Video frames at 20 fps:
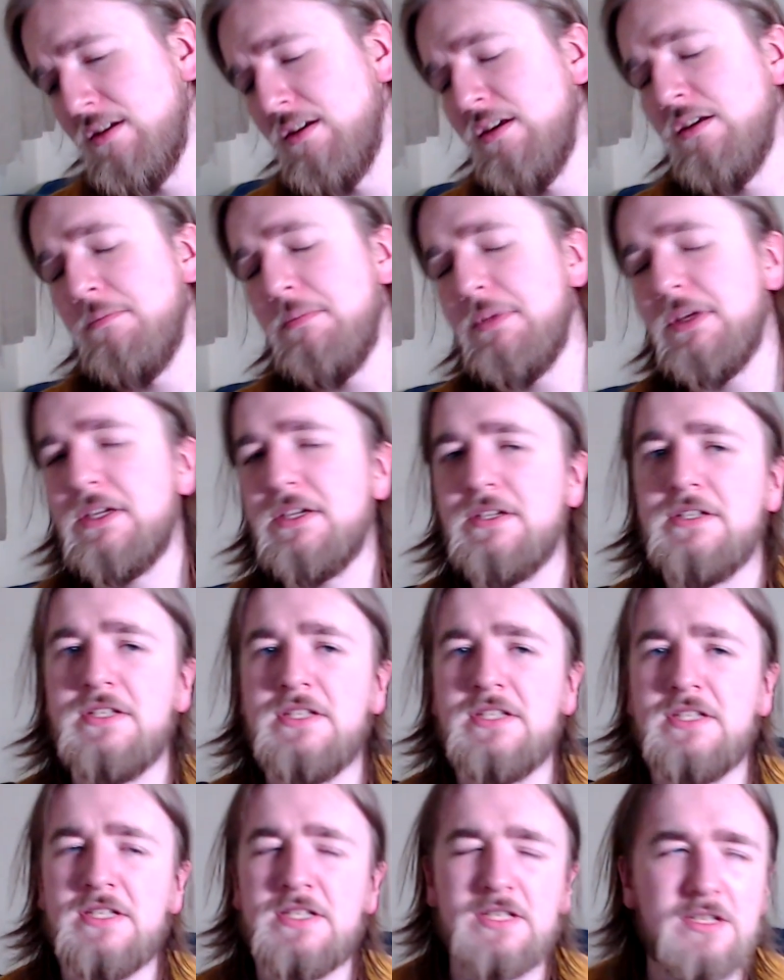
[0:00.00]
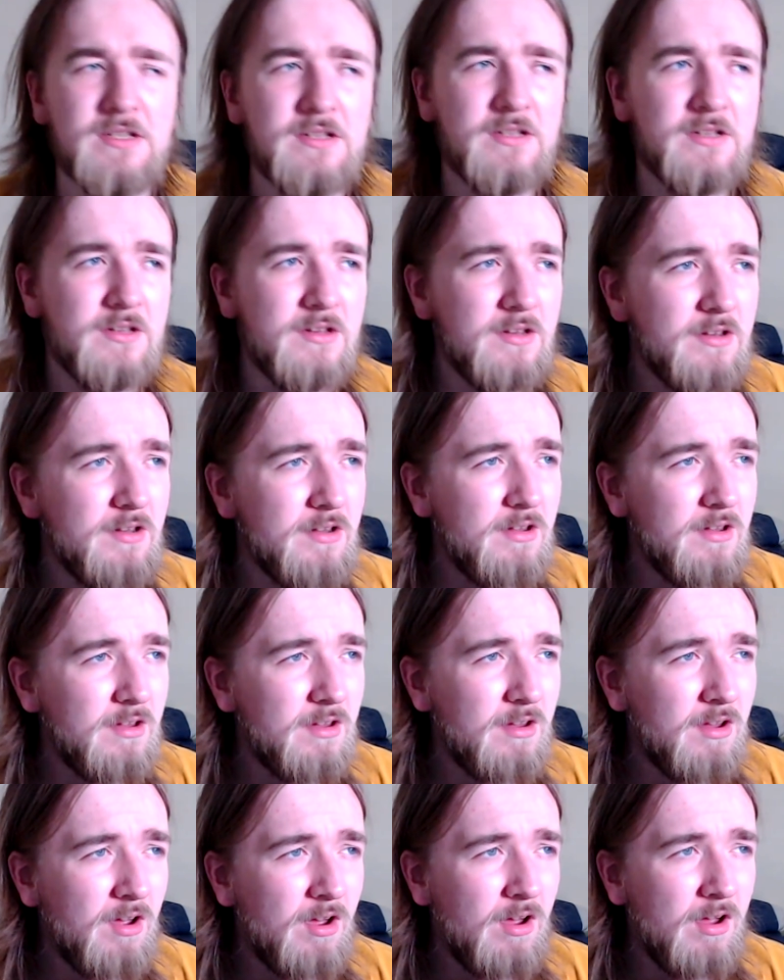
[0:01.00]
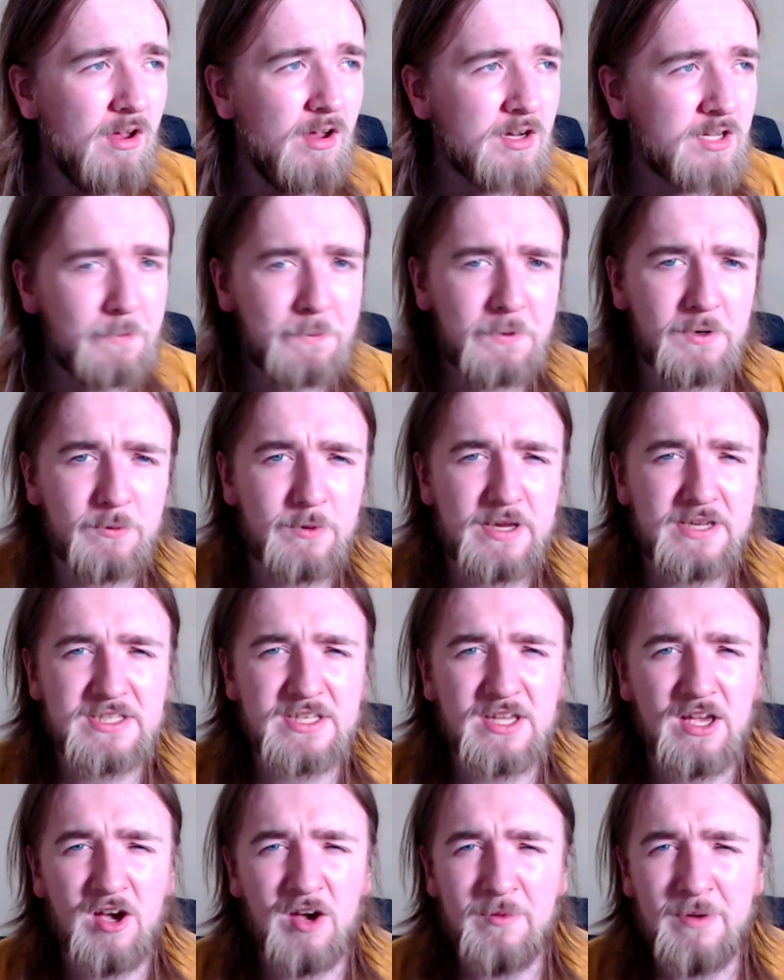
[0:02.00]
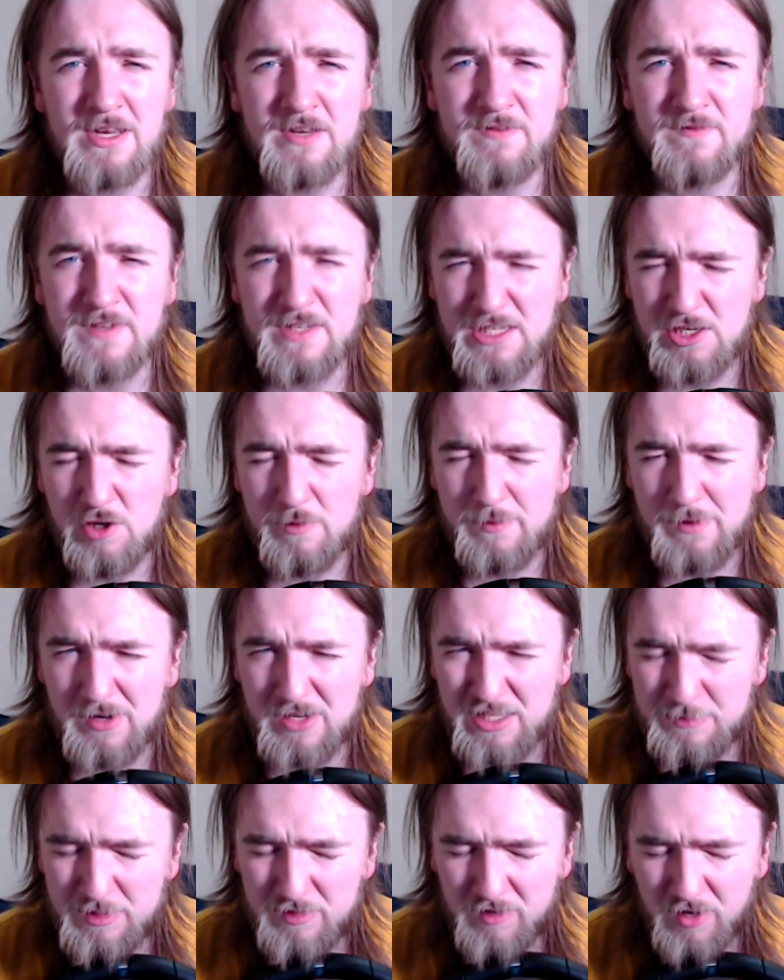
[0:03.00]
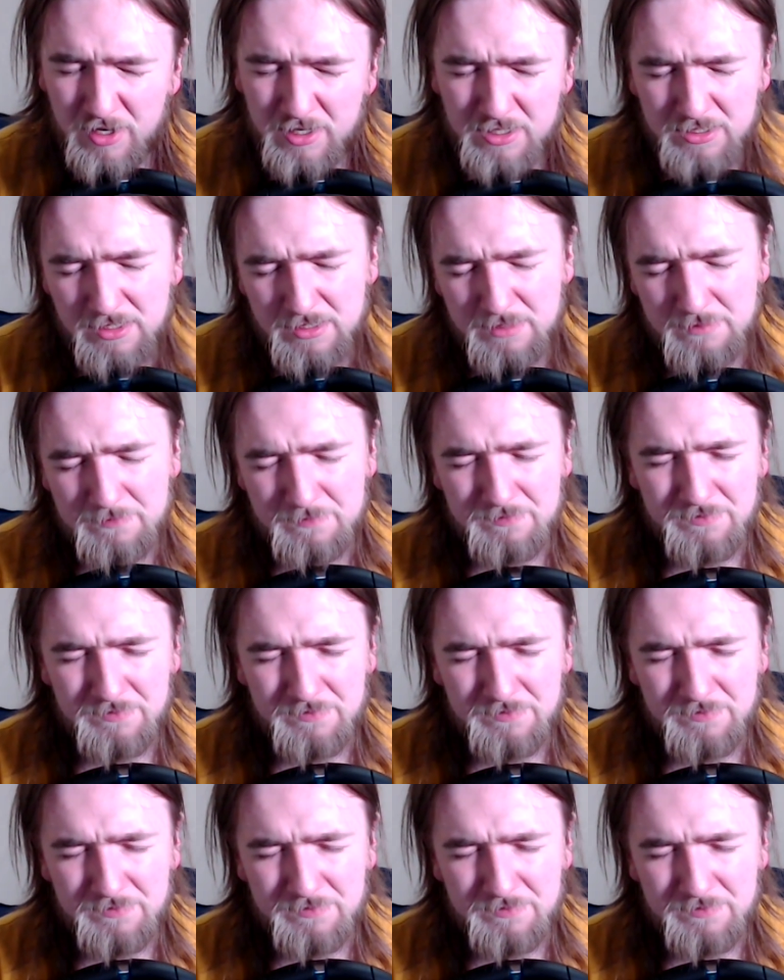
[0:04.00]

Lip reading: Because a couple of weeks ago I made a video about Kimi Räikkönen,